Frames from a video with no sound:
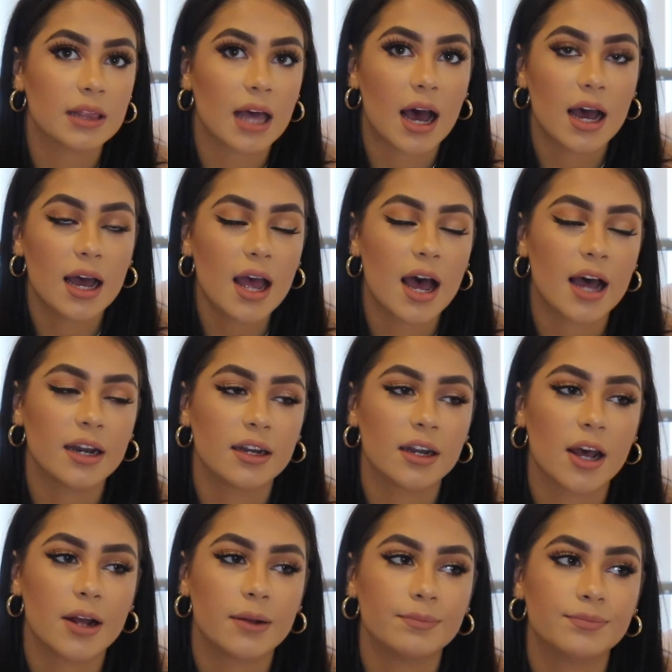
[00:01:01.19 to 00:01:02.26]
that
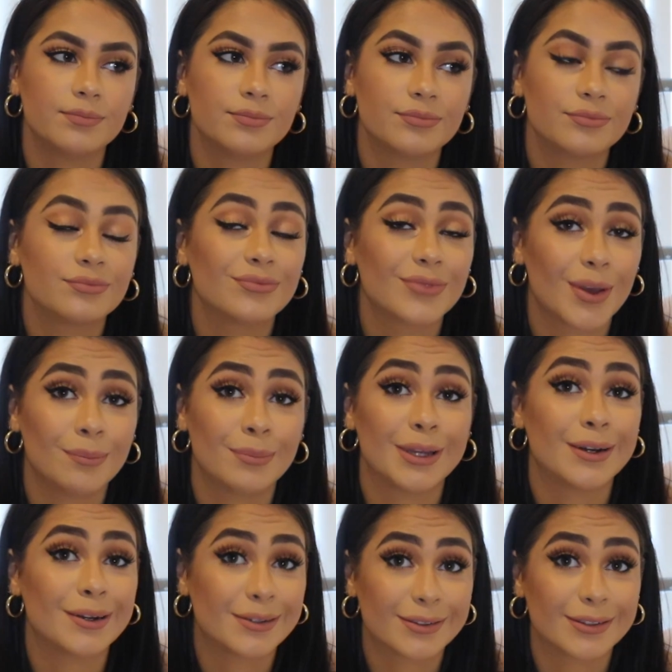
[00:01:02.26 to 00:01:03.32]
and
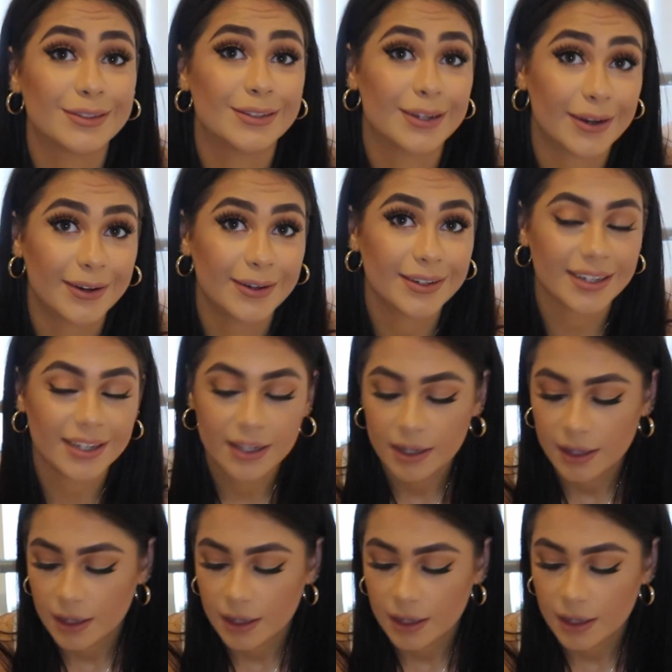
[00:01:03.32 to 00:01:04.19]
be nice and dark.